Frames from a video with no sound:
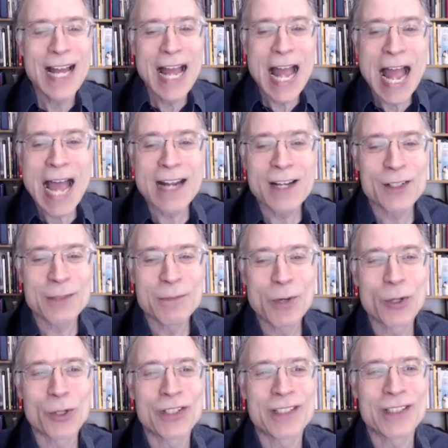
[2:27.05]
Hanne
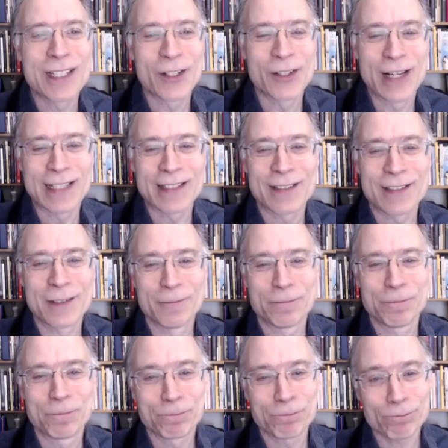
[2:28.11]
smoked cigarettes.
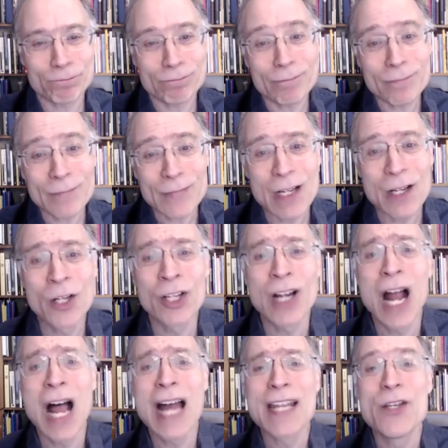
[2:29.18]
Her
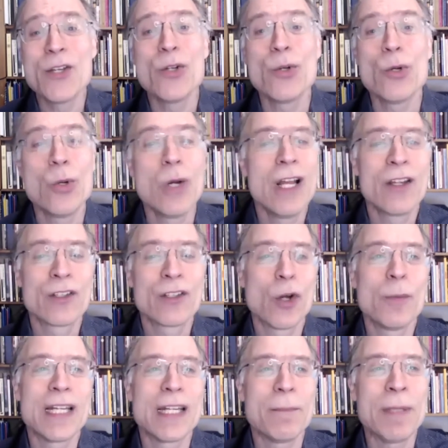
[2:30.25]
aunt knew so
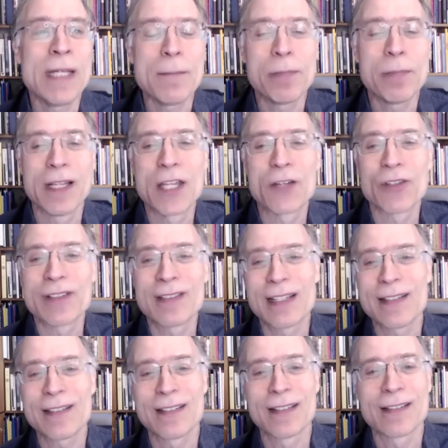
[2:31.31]
many people in the
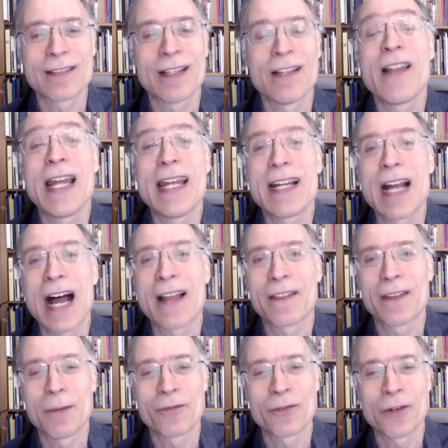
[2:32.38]
resistance, and they got
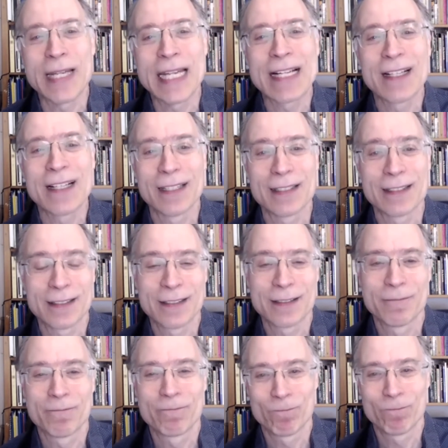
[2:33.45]
them from England.
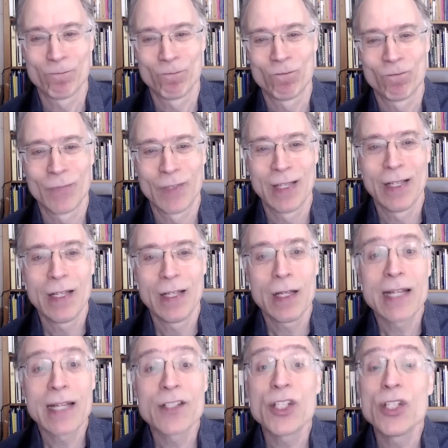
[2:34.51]

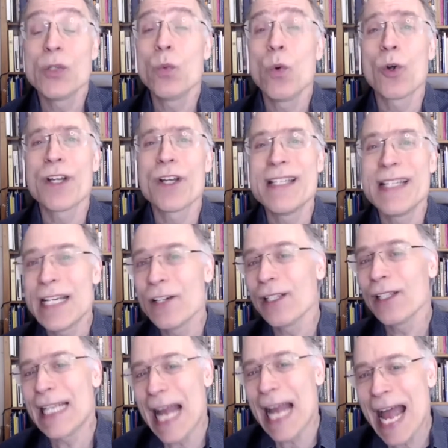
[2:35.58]
And she wore
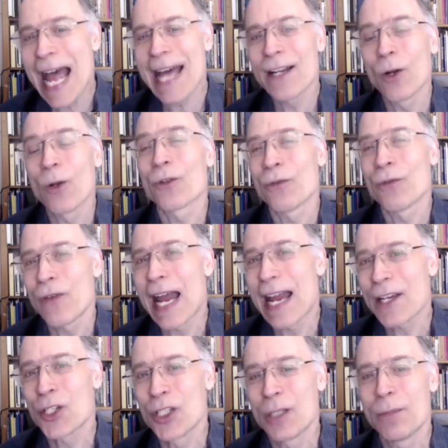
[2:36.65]
nearly adult
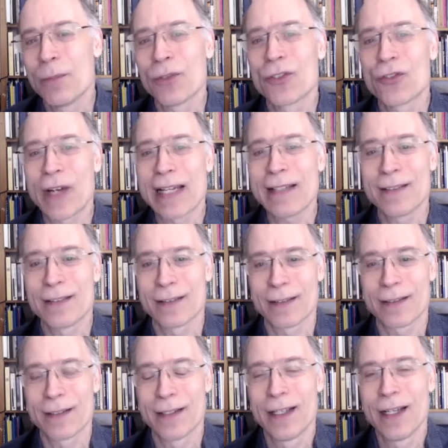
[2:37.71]
fashionable
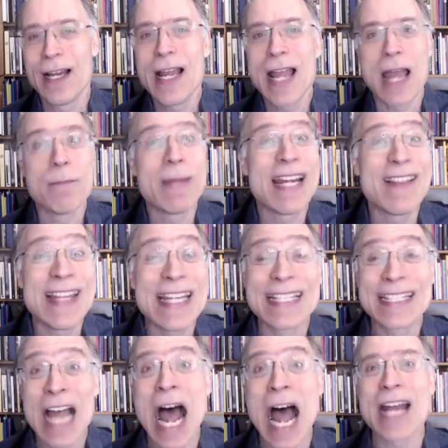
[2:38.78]
dresses and made the
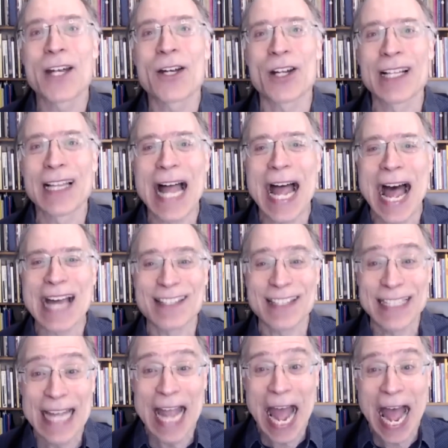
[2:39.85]
entire class
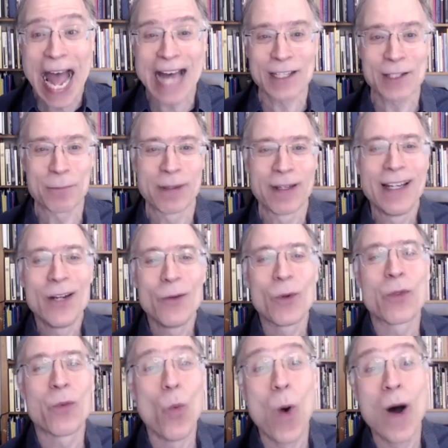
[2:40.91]
gasp
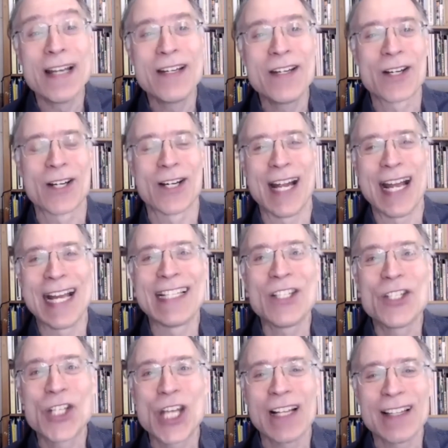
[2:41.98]
with wonder and
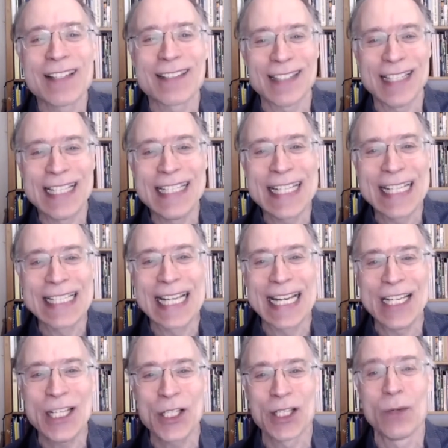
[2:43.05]
jealous
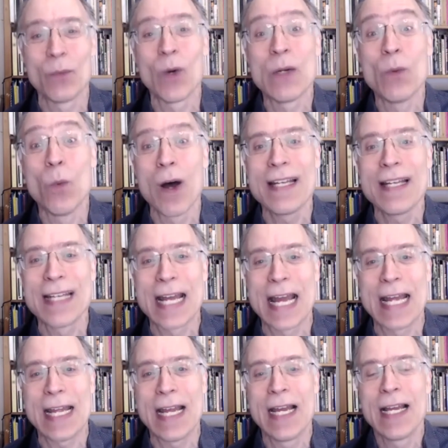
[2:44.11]
indignation when one
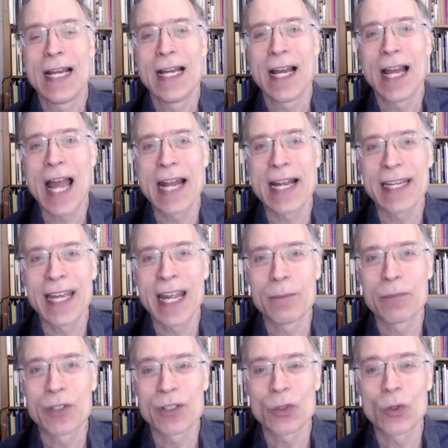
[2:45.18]
day Hanne came
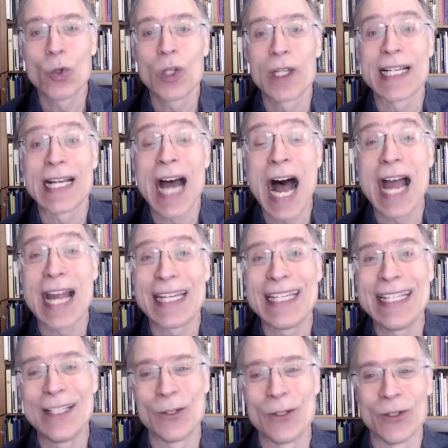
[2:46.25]
to school in high
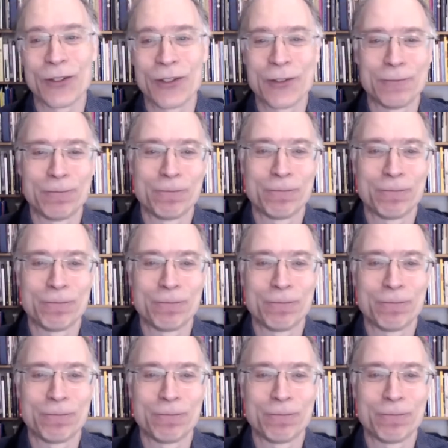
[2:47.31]
heels.